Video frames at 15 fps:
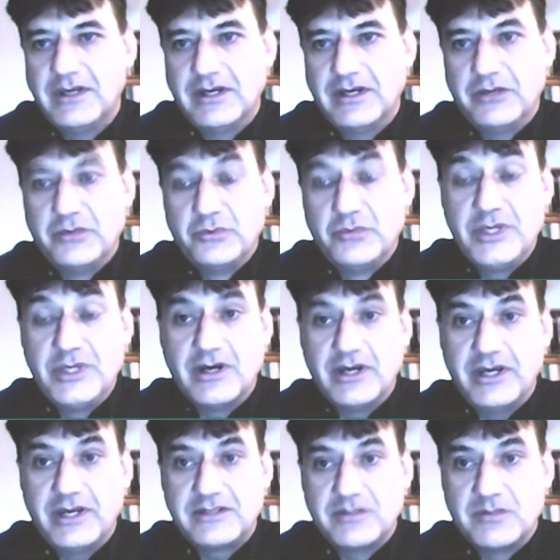We are at the
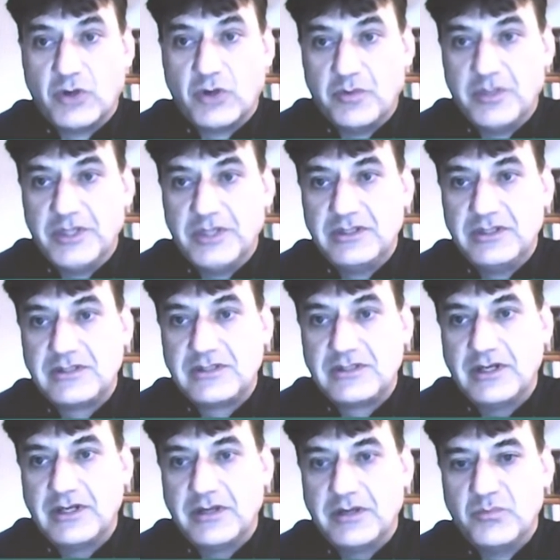moment
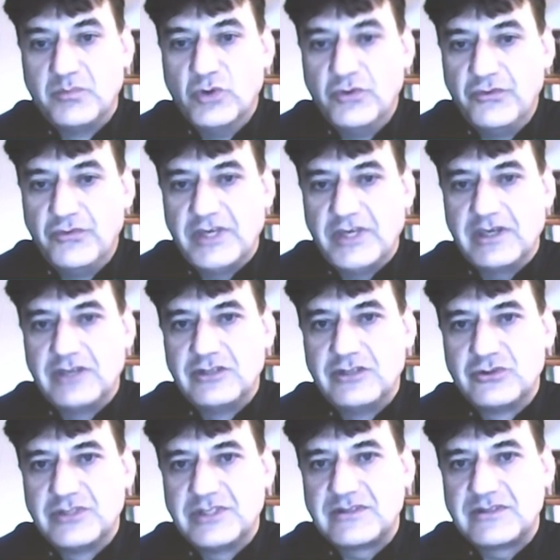moving into
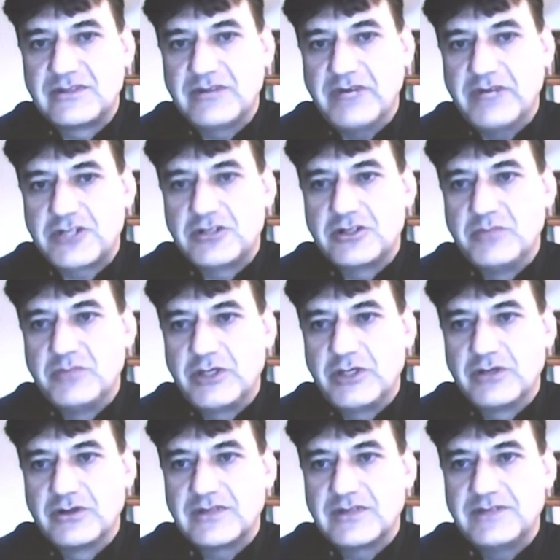this direction because
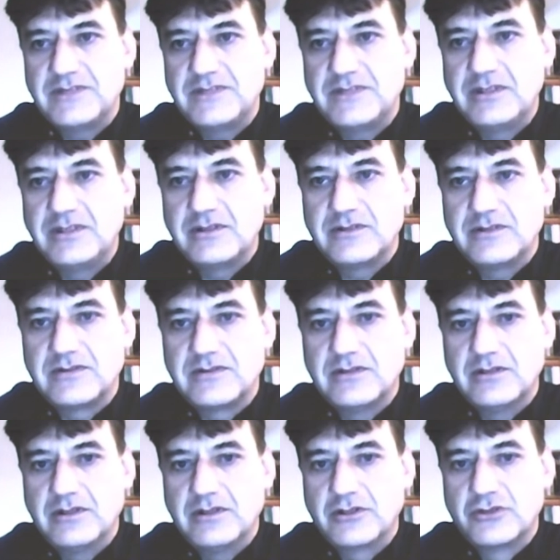I think it is a
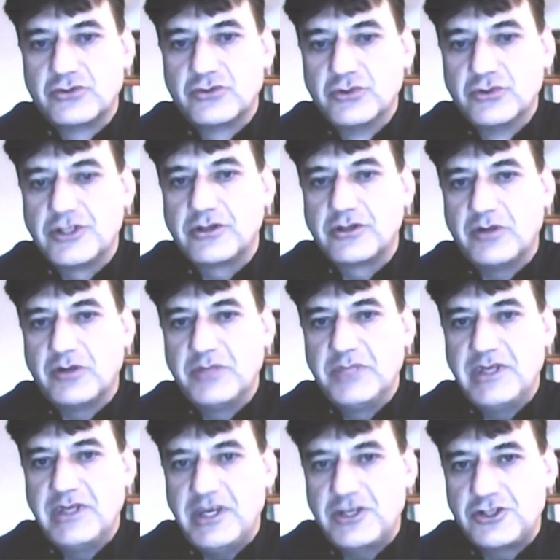crucial
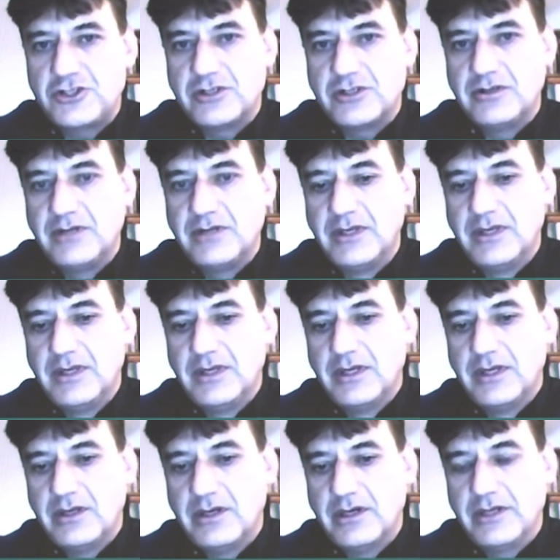combination
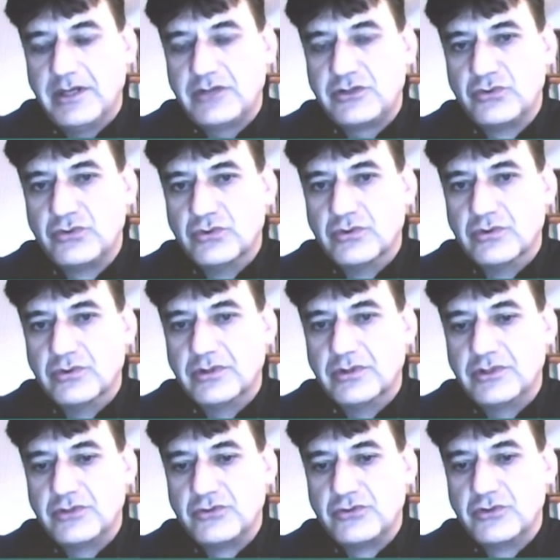
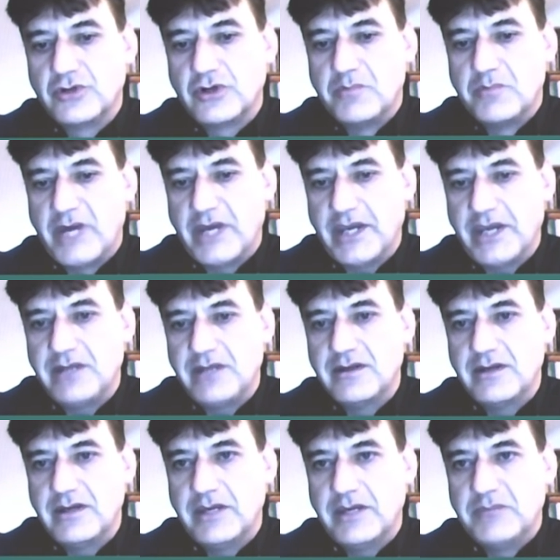to combine
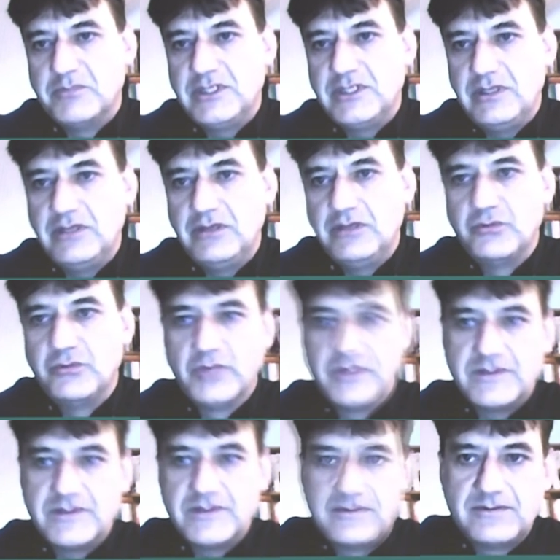MD with
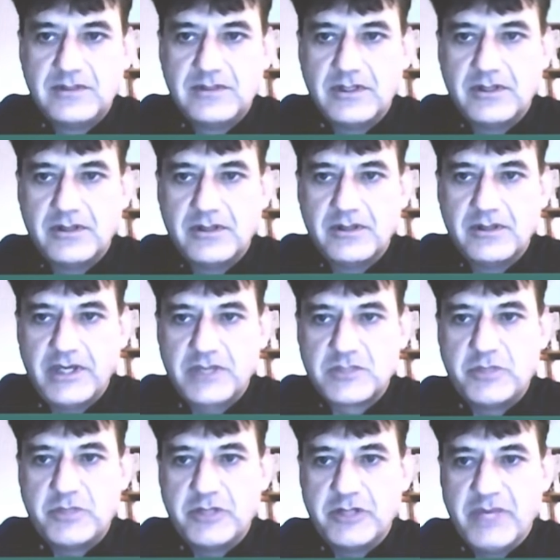the
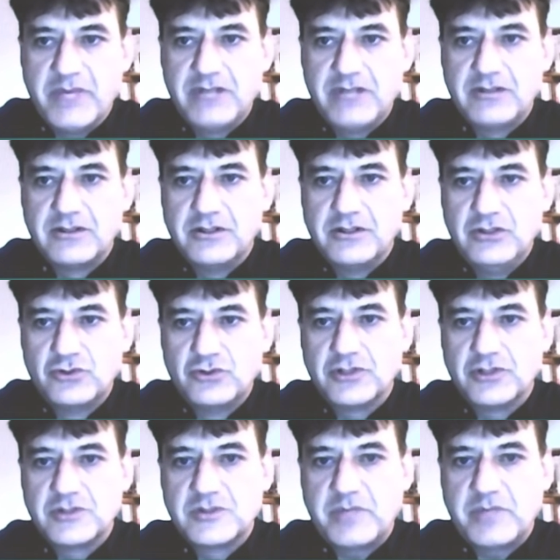experimental neutron
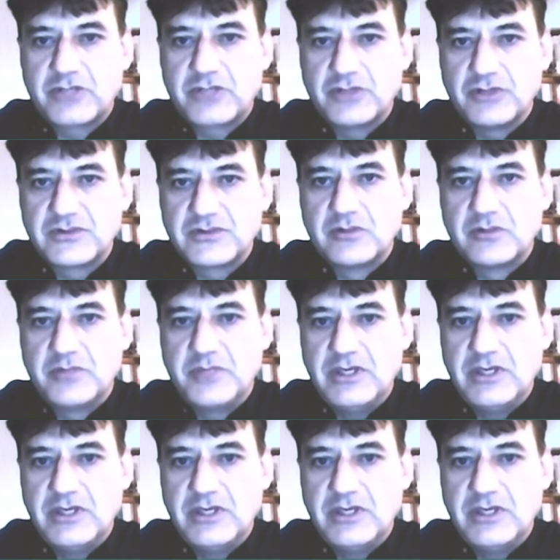spectroscopy,